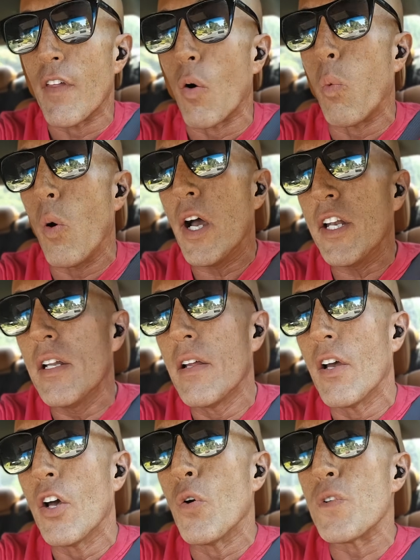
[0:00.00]
The
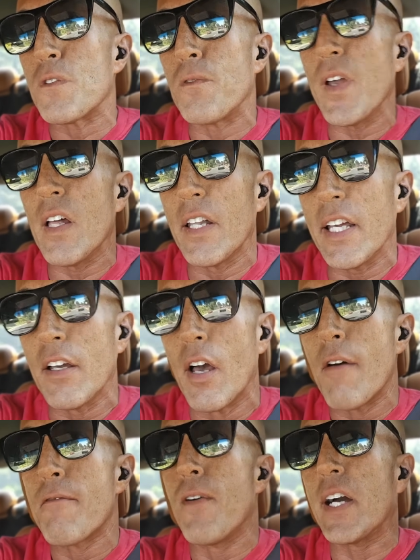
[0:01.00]
one who's feeling
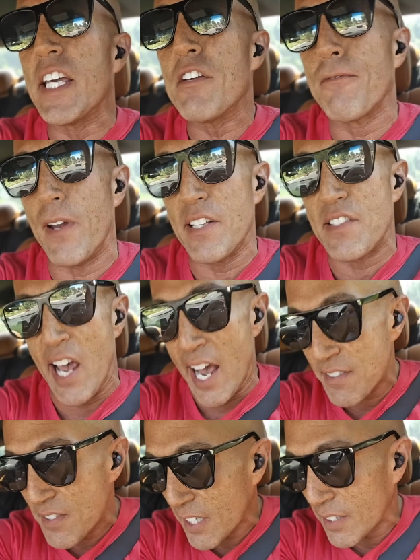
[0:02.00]
fucking
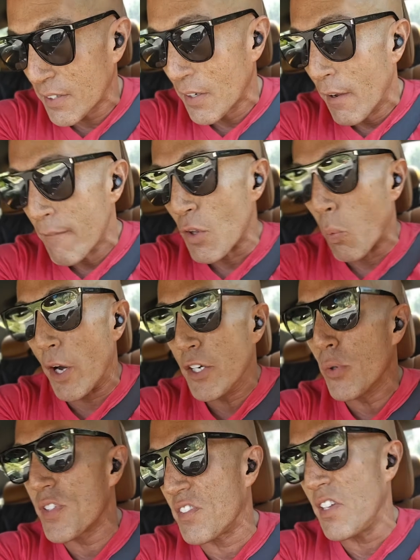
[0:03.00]
fantastic? The one
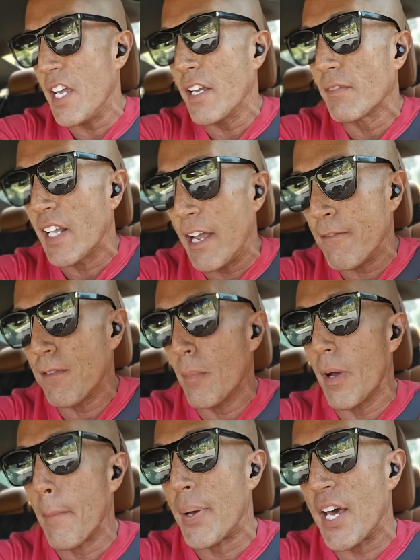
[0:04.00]
who's seeing life from
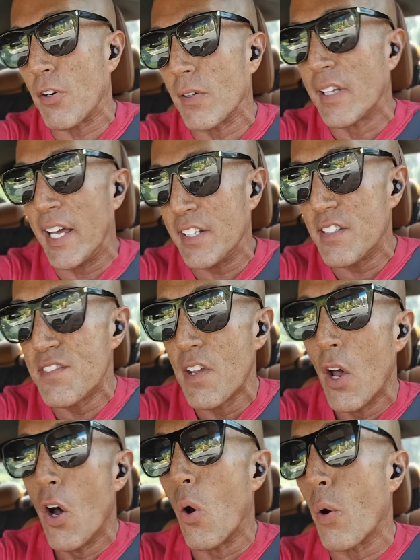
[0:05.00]
a better lens?
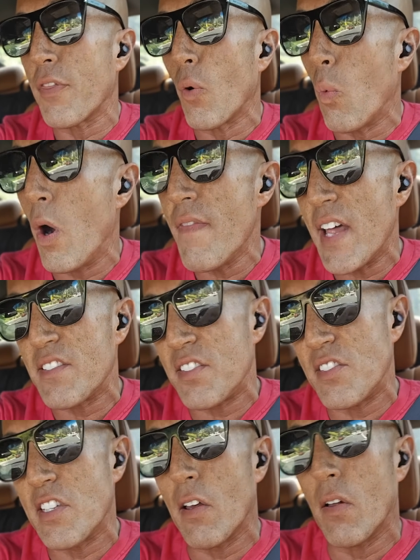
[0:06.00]
Or the one that's
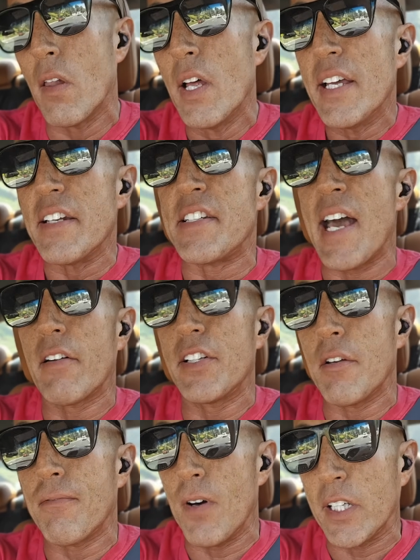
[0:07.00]
still down in
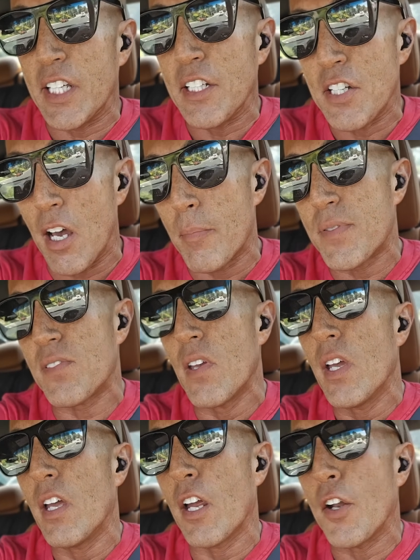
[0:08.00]
the fucking dumps,
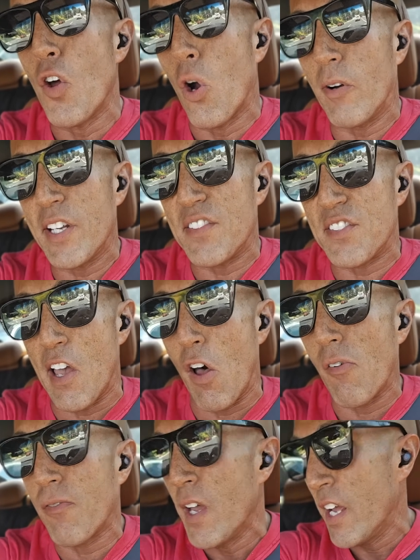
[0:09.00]
ignoring
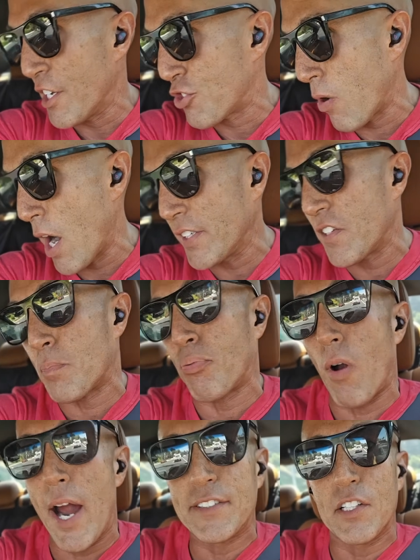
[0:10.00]
self and trying this
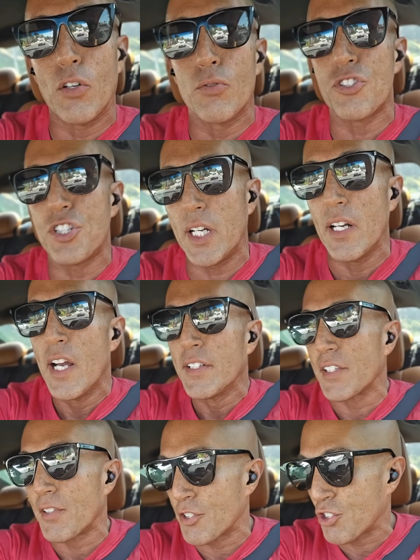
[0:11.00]
practical shit
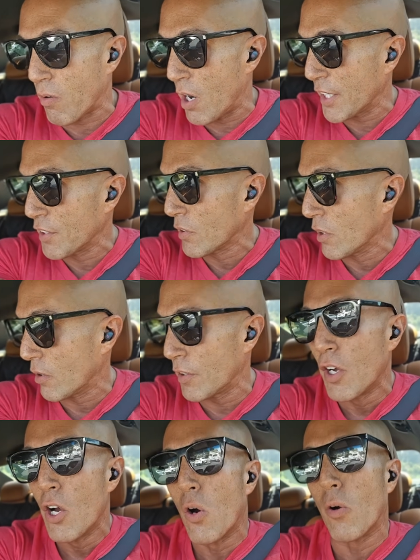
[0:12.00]
that they're trying to learn,
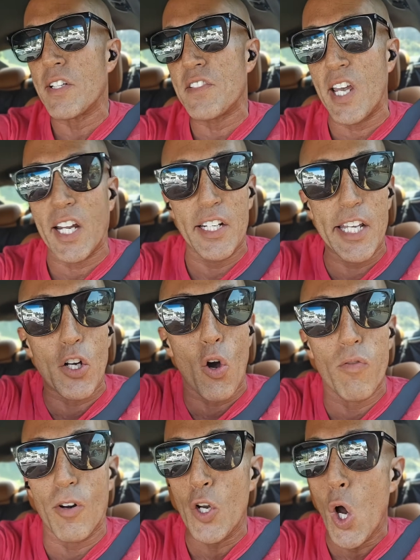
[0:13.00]
or a technique
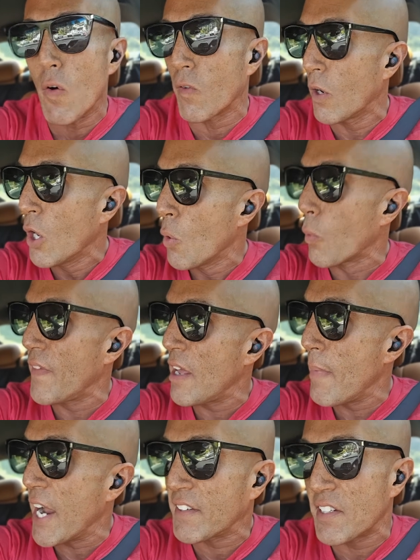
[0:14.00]
over and over when they
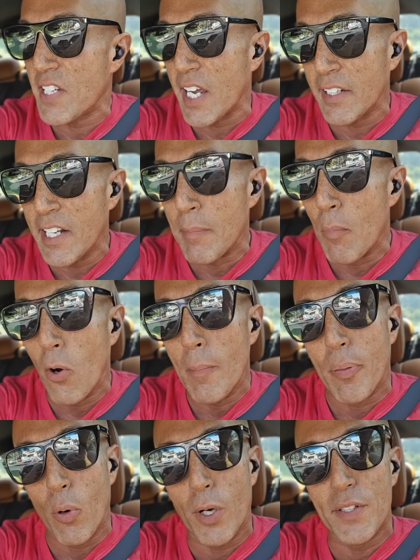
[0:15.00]
make the technique more
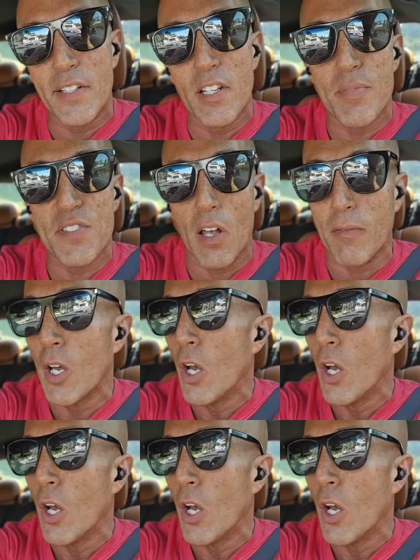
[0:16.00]
important than themselves?